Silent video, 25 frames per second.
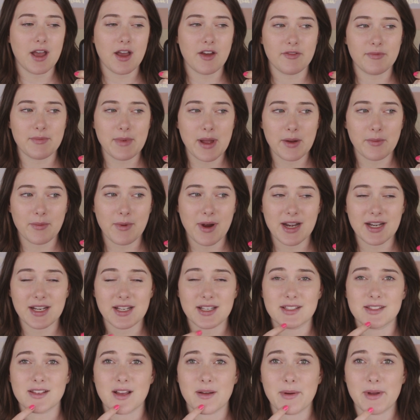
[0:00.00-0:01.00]
of my
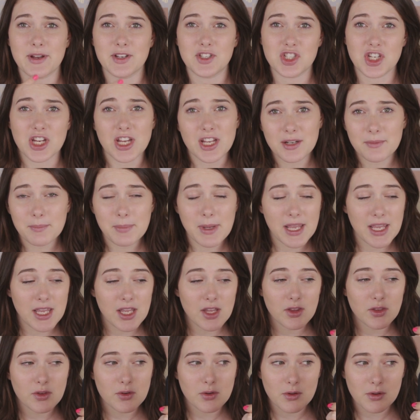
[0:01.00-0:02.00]
redness on my chin
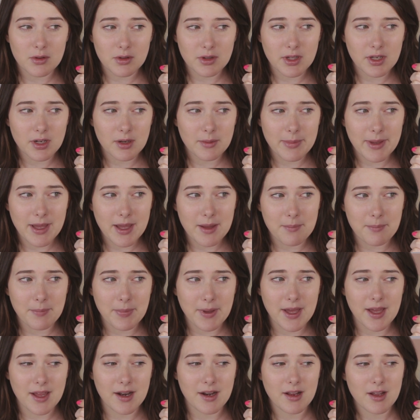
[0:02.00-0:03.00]
peeking through a little bit,
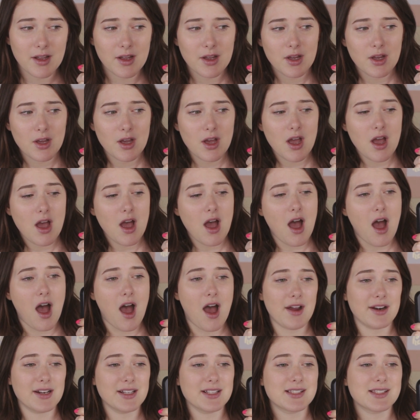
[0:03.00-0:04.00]
but
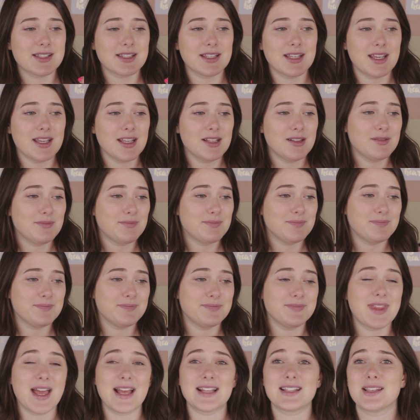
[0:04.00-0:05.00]
honestly,
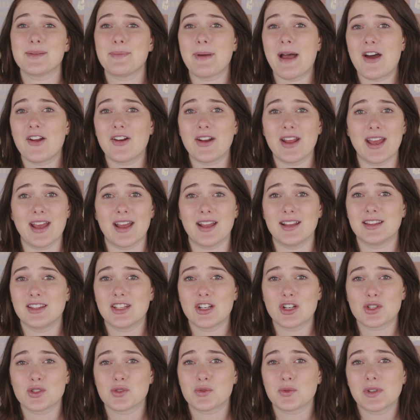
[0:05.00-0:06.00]
that's about it.
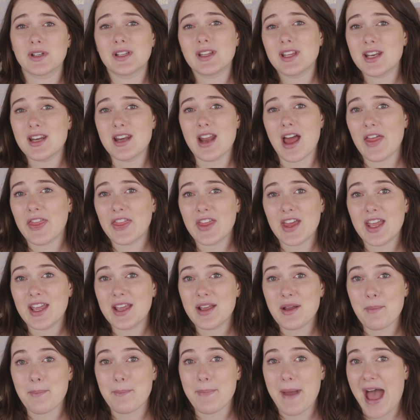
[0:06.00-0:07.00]
There's really
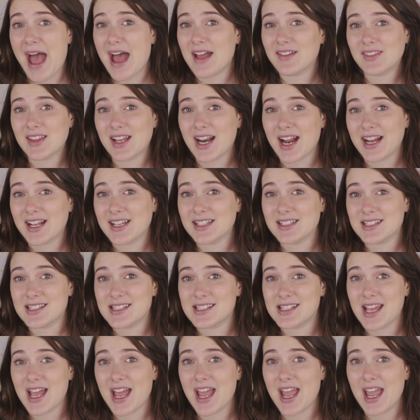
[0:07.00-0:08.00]
nothing bad that I can
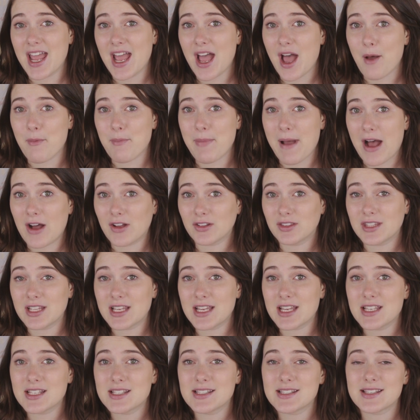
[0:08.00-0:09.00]
say about
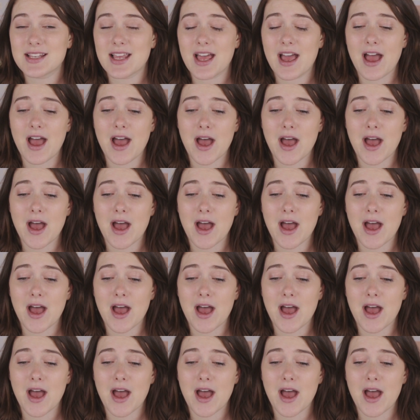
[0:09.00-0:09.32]
this,